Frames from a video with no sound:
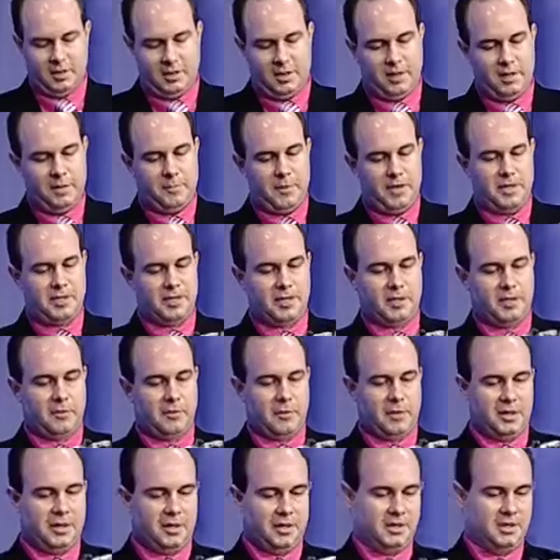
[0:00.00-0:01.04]
And basically
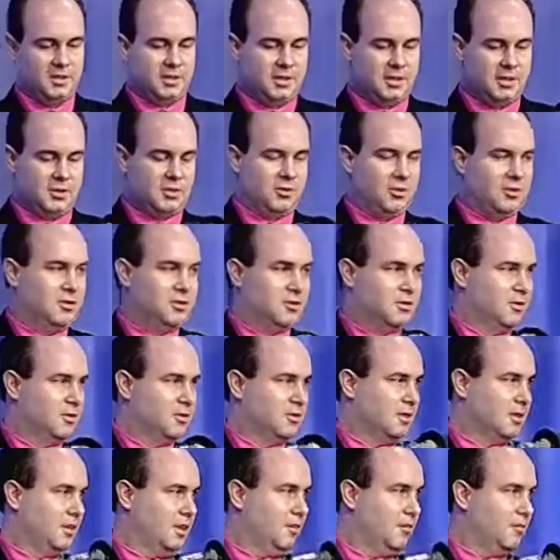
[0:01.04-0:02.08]
what it does is it just
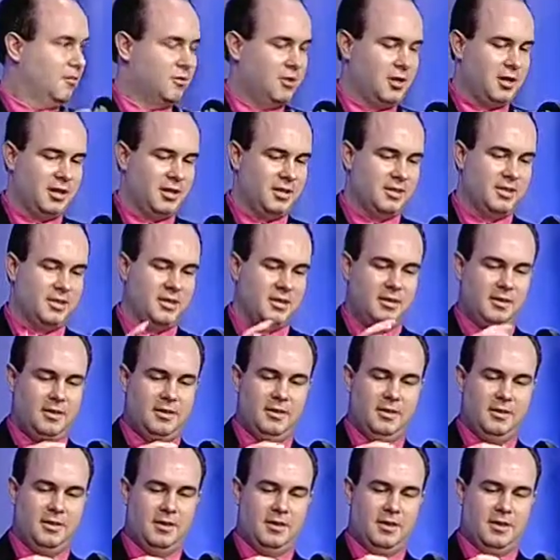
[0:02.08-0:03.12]
turns left, right,
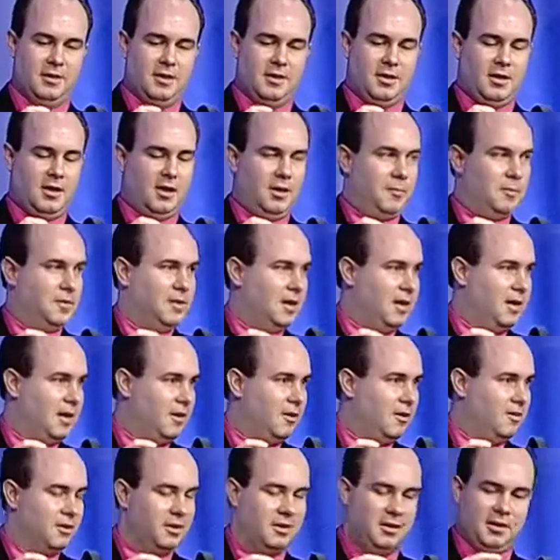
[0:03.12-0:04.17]
up,
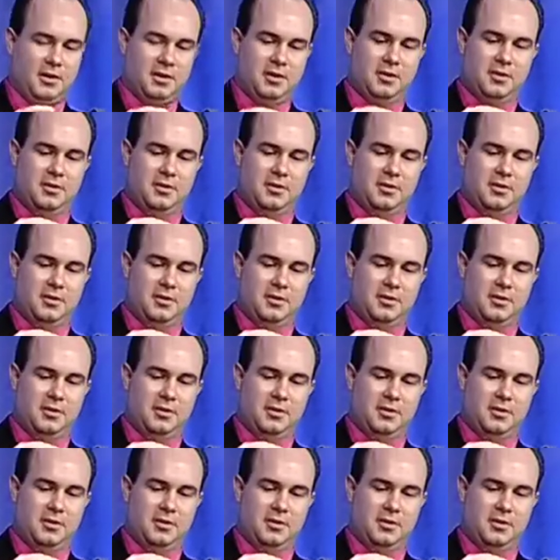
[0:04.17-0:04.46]
down, and then